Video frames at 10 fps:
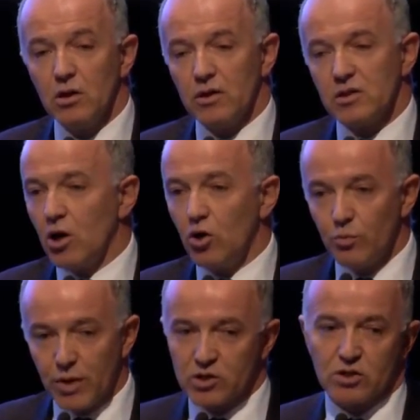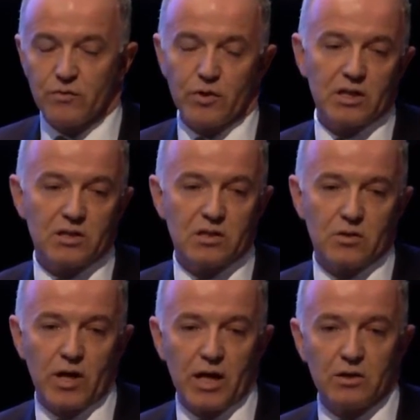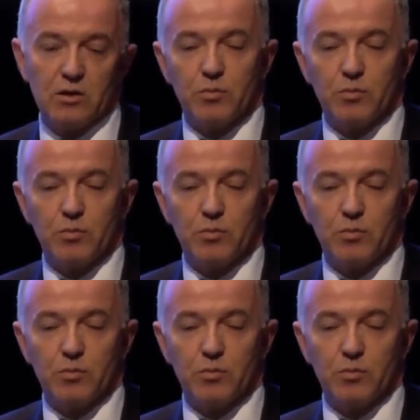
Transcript: There's a whole bunch of reasons around it,